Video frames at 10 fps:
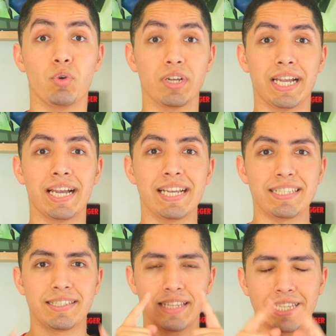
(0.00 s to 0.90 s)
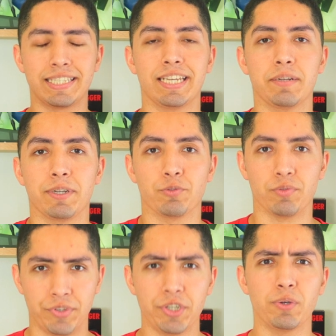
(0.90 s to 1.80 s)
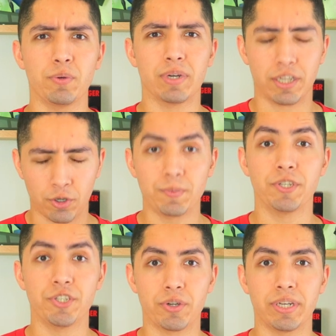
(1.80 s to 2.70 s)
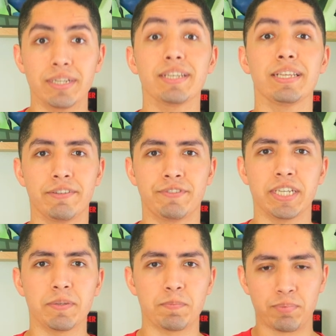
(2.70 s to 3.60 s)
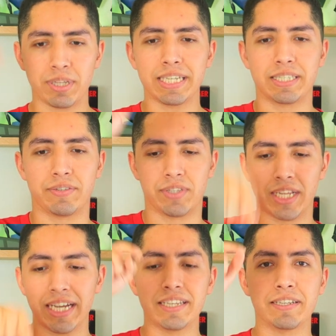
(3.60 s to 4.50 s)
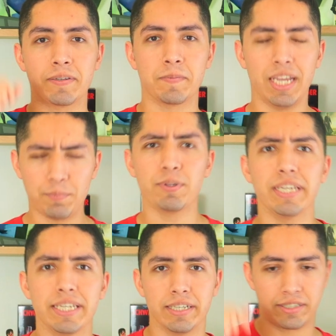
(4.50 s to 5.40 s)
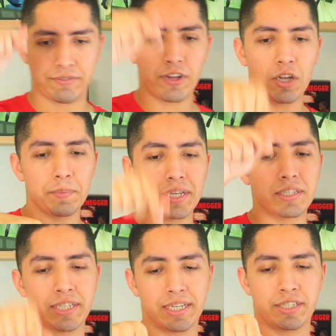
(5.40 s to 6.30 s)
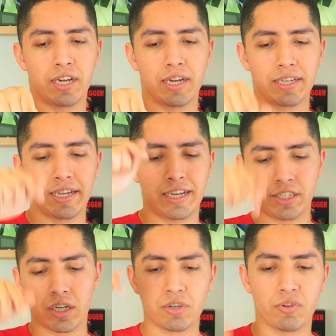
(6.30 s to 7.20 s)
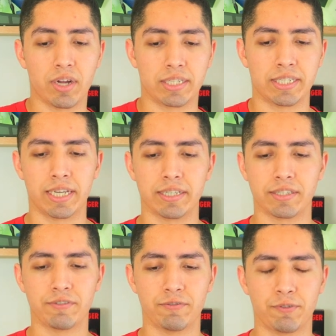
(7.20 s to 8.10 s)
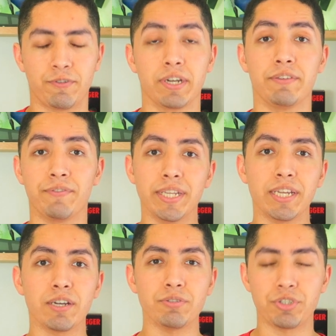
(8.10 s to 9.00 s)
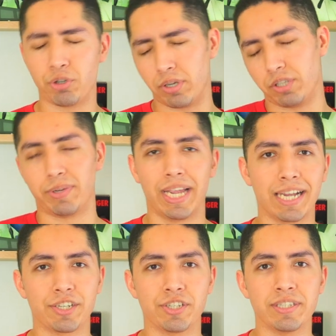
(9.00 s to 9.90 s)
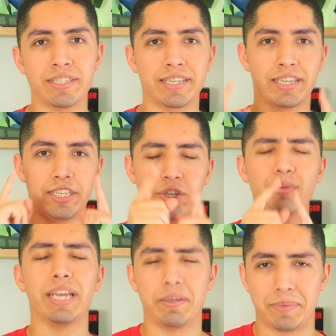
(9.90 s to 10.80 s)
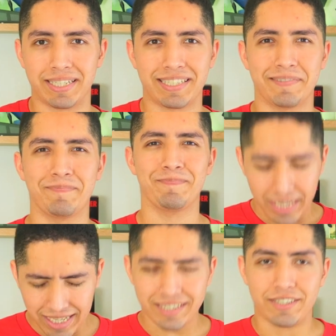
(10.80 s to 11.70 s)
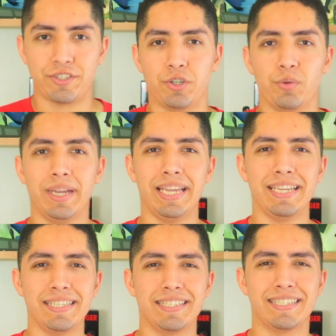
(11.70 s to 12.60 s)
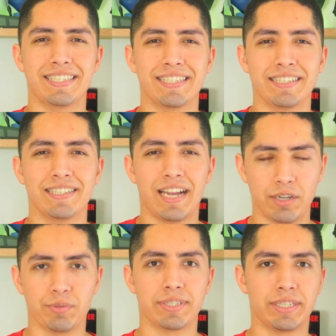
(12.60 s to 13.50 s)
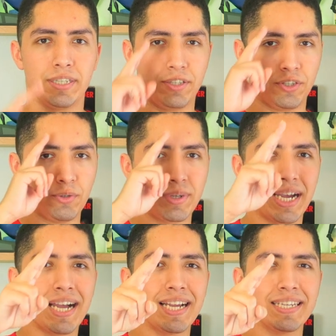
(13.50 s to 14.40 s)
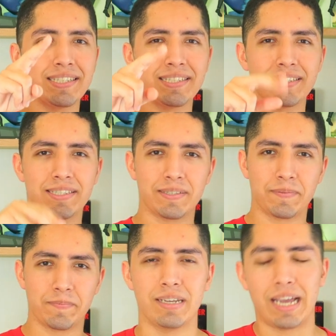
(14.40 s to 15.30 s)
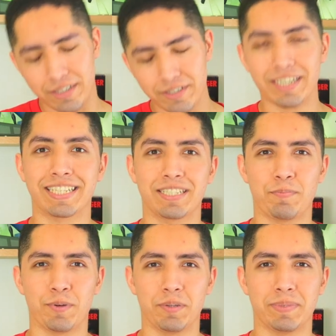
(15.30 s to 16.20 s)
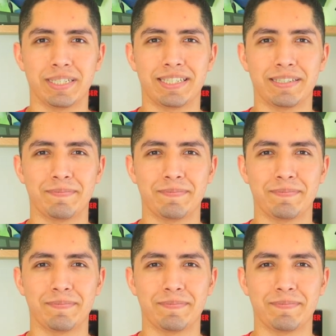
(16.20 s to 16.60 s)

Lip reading: Well guys, that's the end of my review. I hope you enjoyed it. If you did, please leave a like, and please follow me on TikTok at DocRonces for funny videos, trailer reactions, you name it. And as always, I will see you guys at our next appointment.